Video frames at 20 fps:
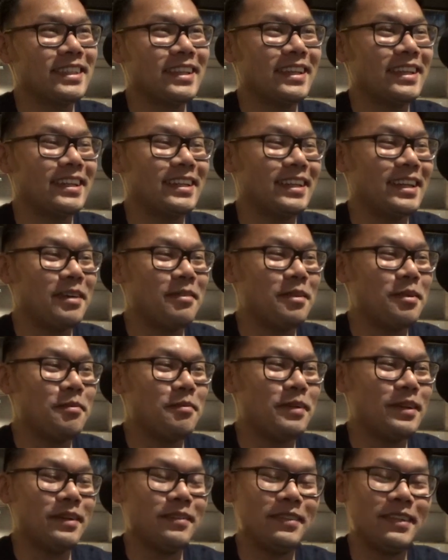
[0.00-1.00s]
Yeah, I mean,
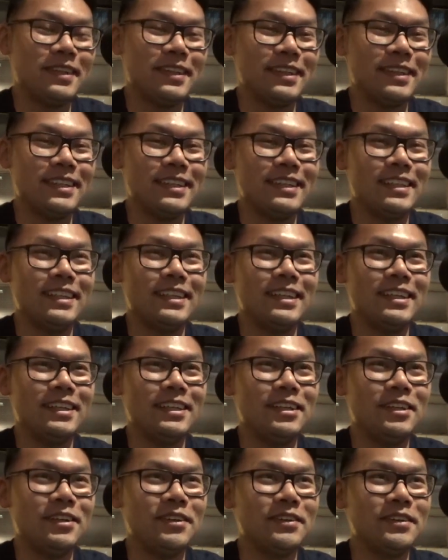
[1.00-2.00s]
but
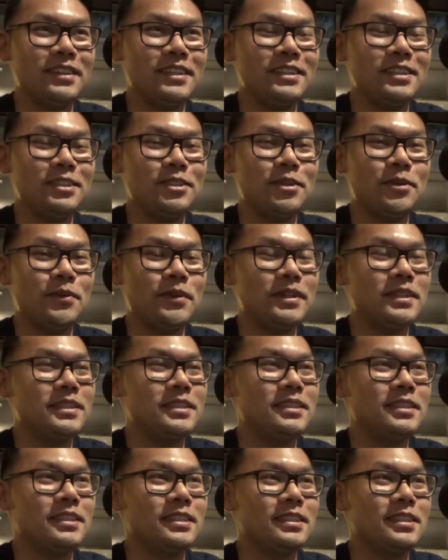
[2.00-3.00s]
you know, he's doing what
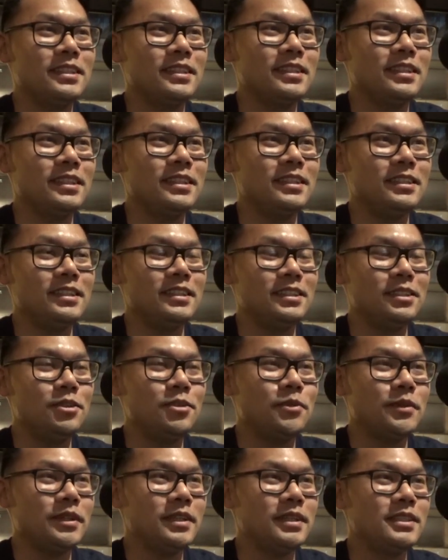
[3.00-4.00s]
he's
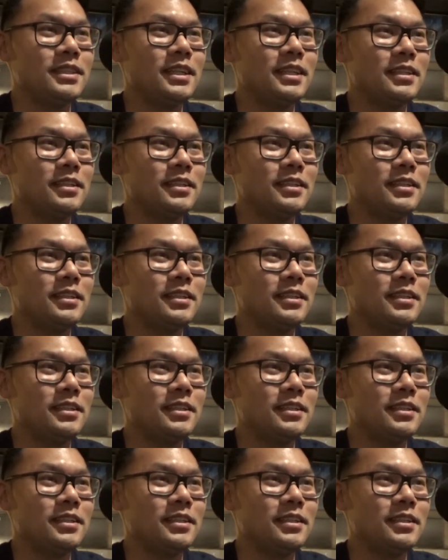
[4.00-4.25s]
doing what he's got